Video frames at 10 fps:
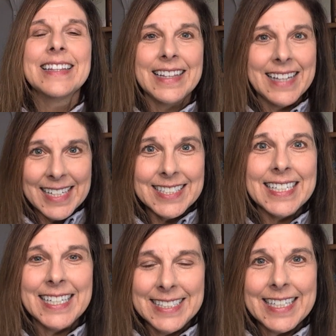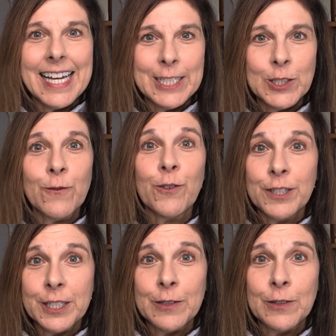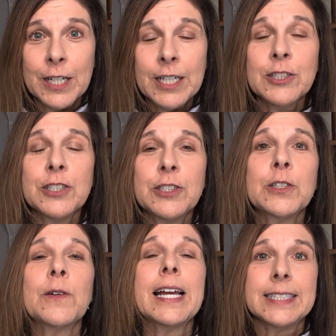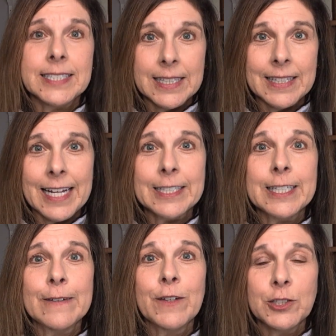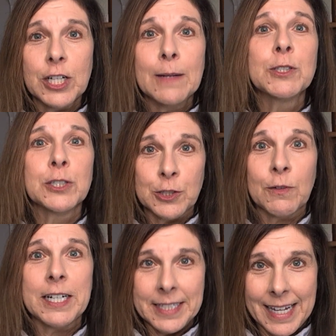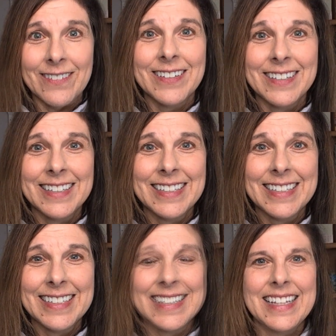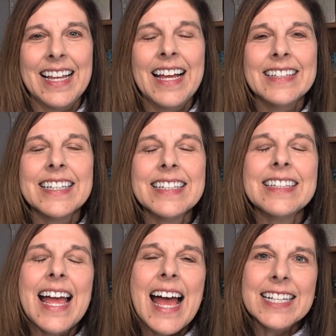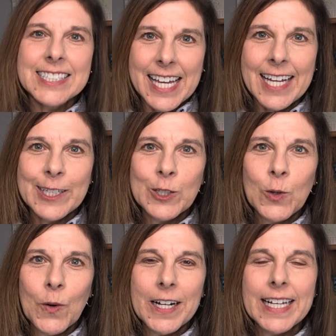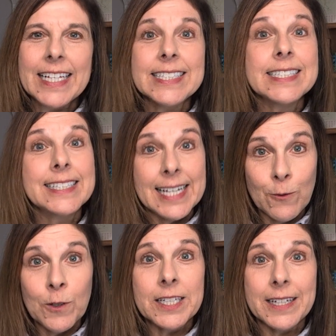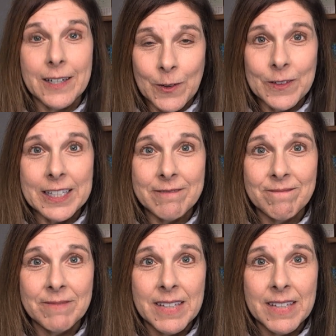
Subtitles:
then that's an indication for you to do a selective job search right now. The last category is networking only.